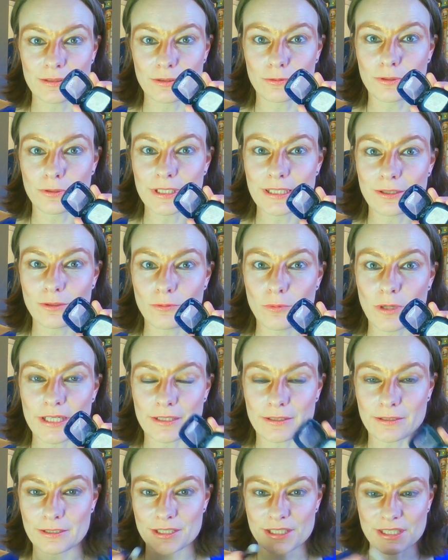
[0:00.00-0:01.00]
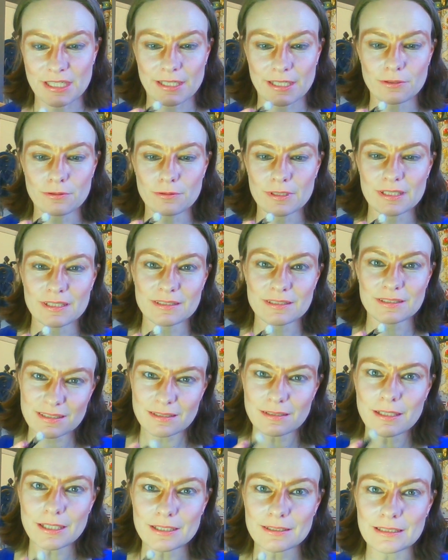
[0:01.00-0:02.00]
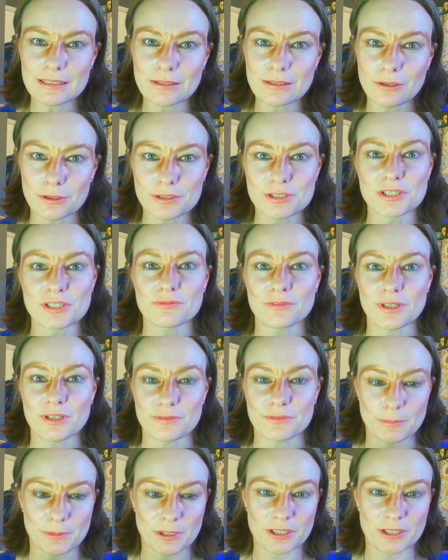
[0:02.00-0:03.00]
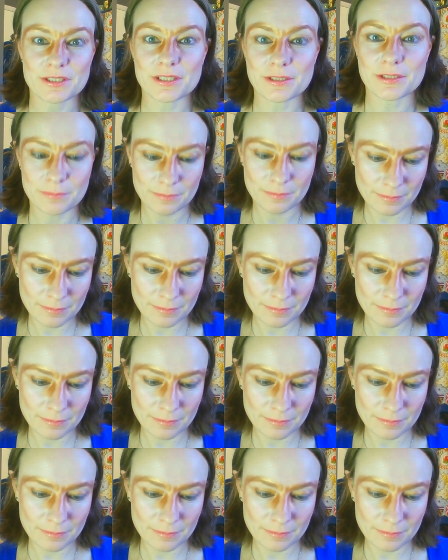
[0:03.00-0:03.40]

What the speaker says: L'Oreal white eyeshadow and a slightly larger fluffy brush.